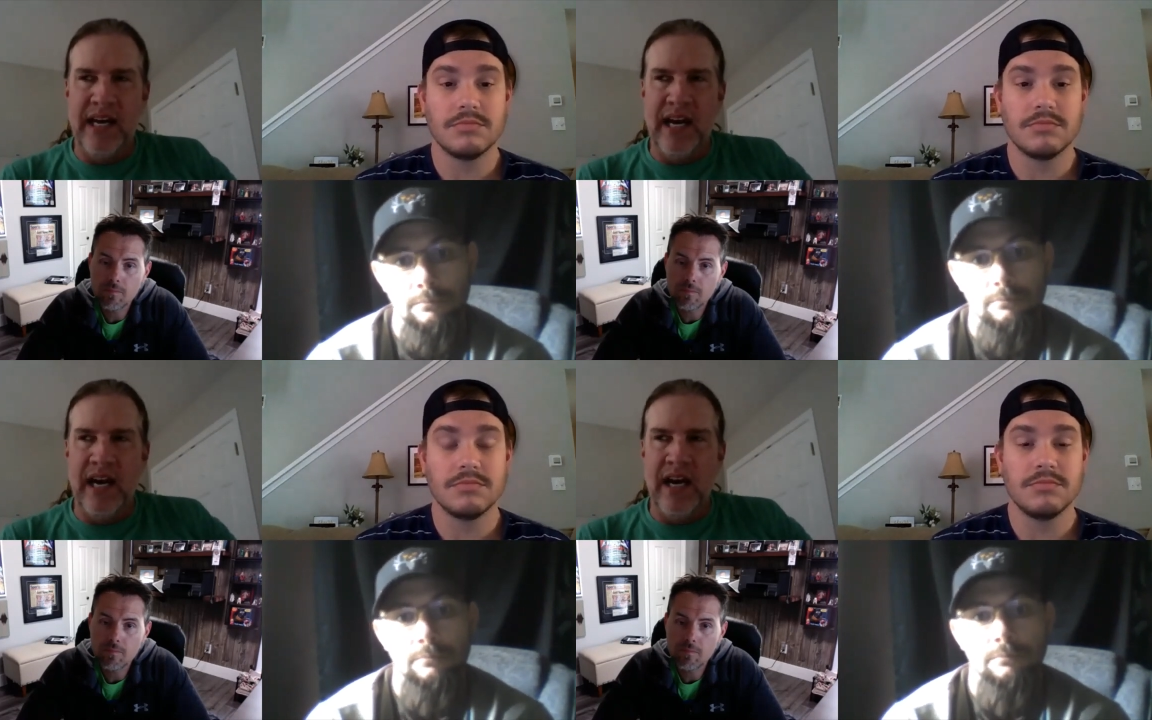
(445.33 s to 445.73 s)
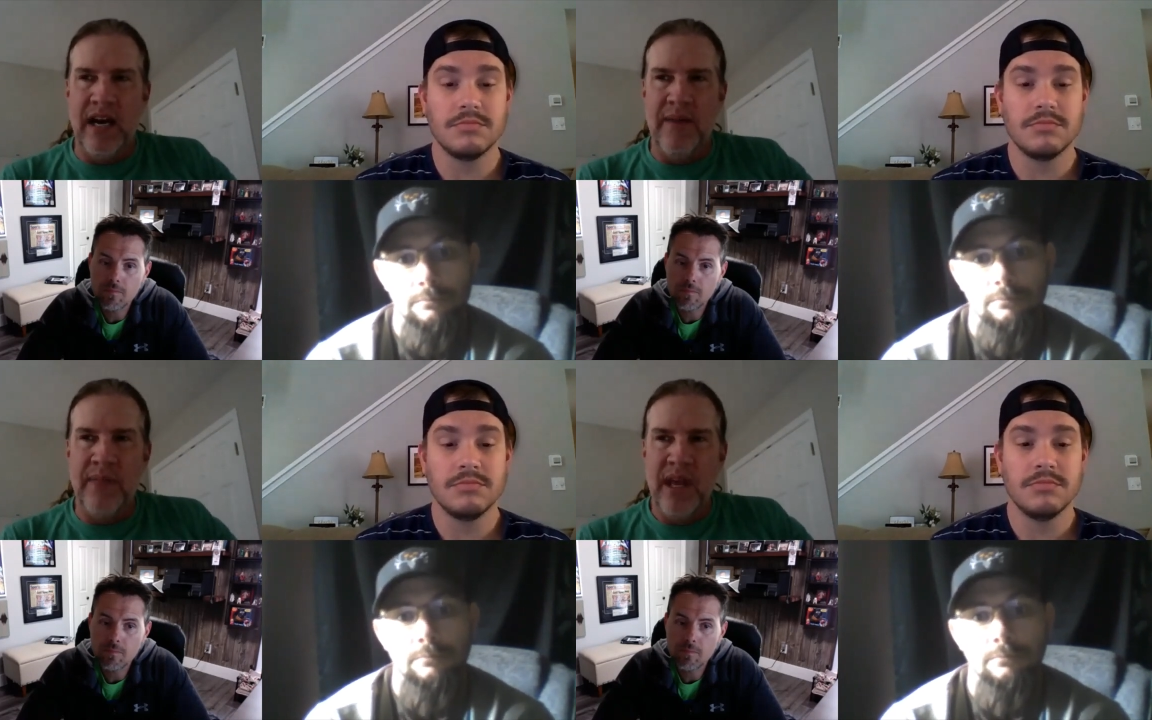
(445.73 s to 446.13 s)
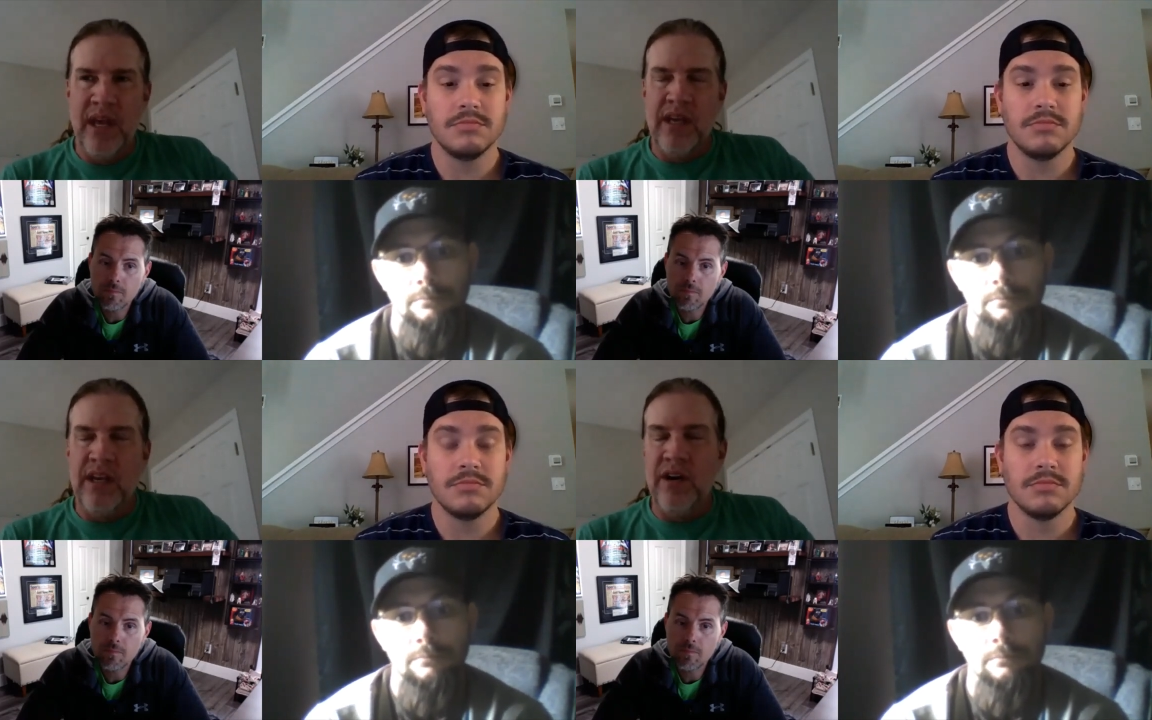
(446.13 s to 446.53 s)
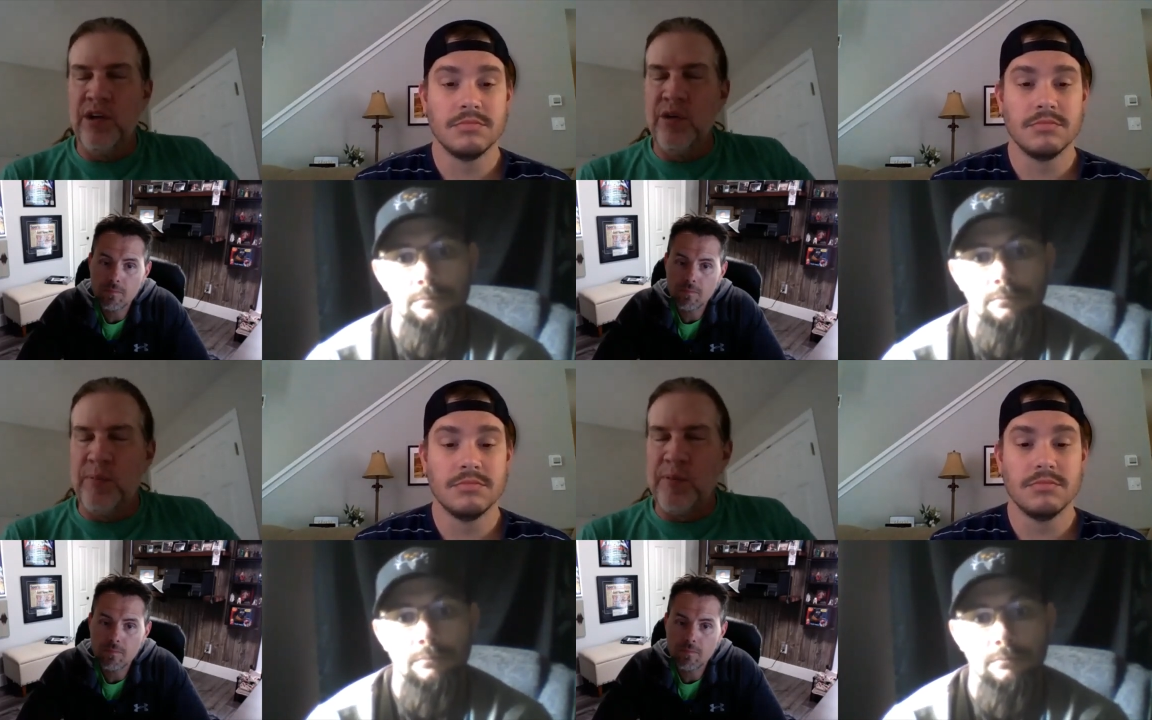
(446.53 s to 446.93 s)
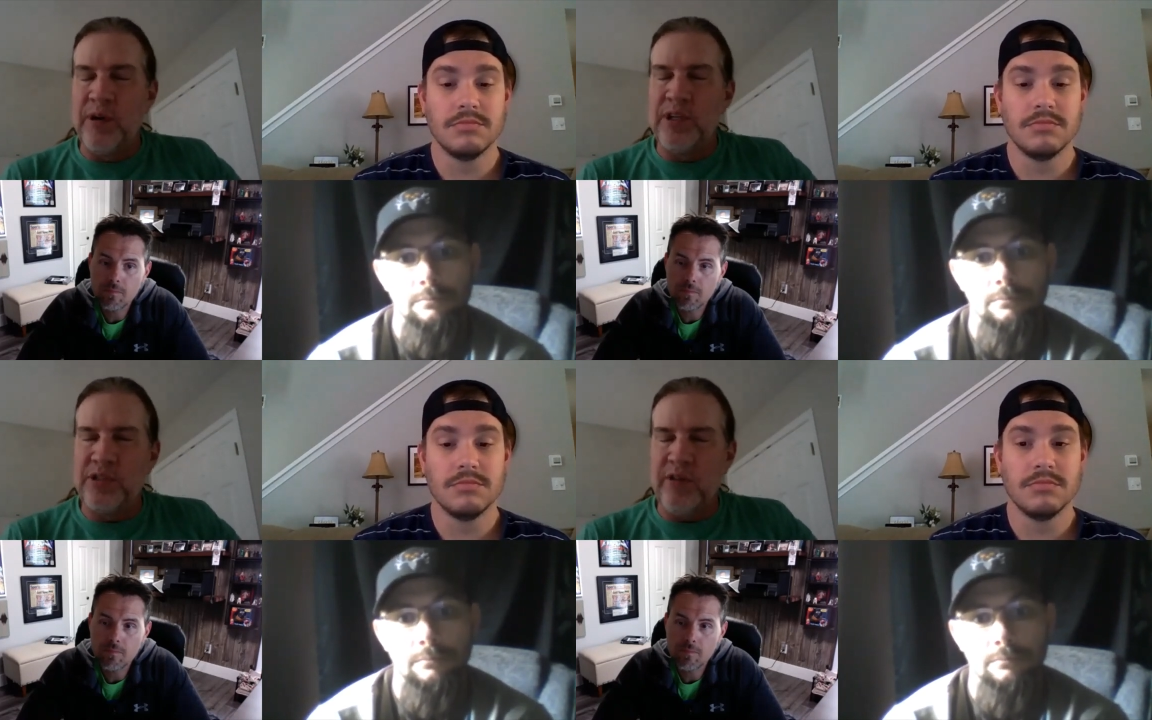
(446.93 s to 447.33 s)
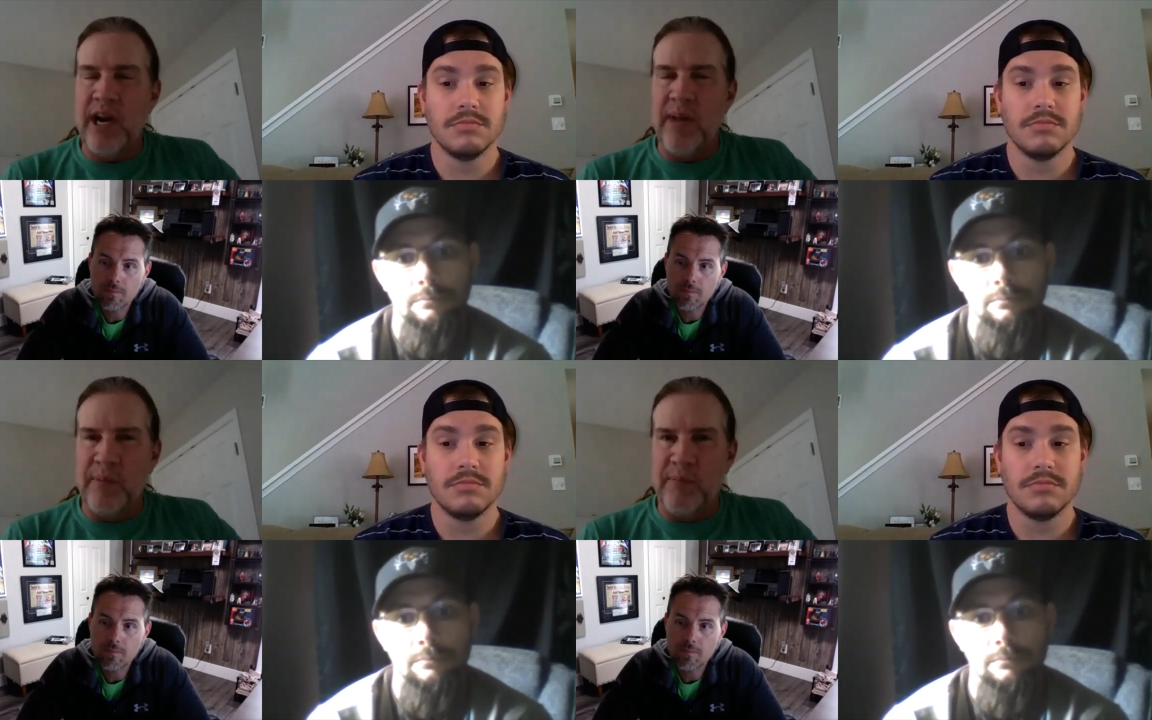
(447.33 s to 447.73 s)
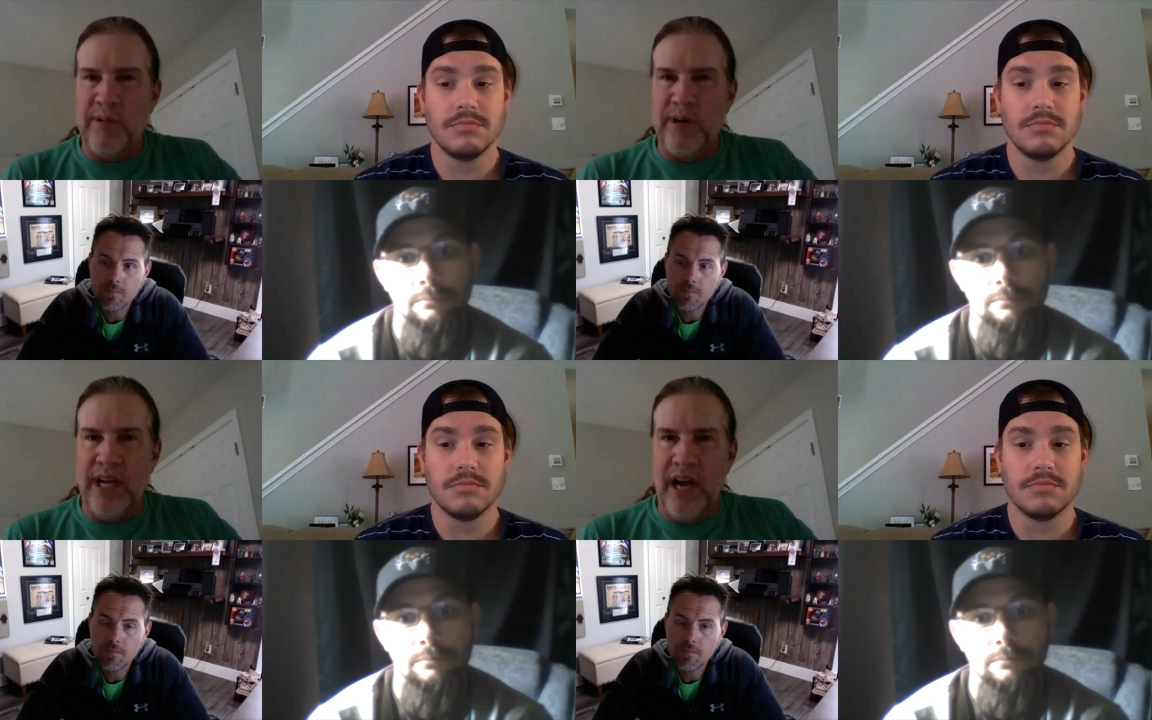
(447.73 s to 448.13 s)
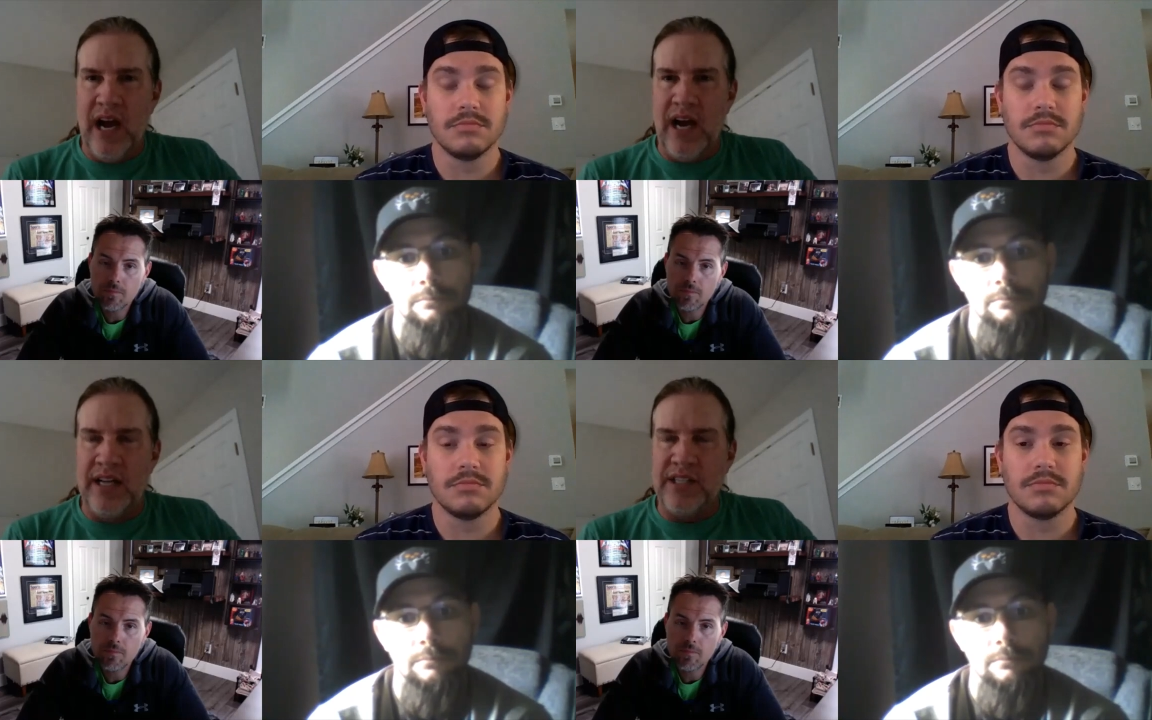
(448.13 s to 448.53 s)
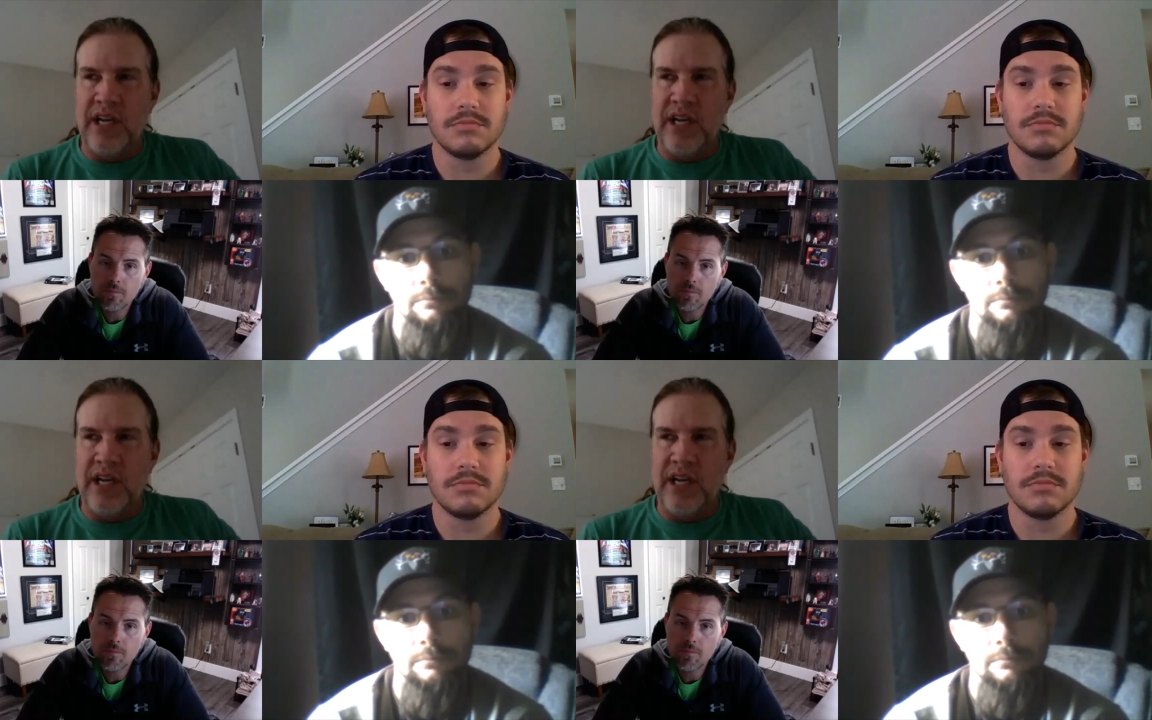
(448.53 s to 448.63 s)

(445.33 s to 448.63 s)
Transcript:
Speaker 1: Um, you know, you were pretty straight up and pretty honest.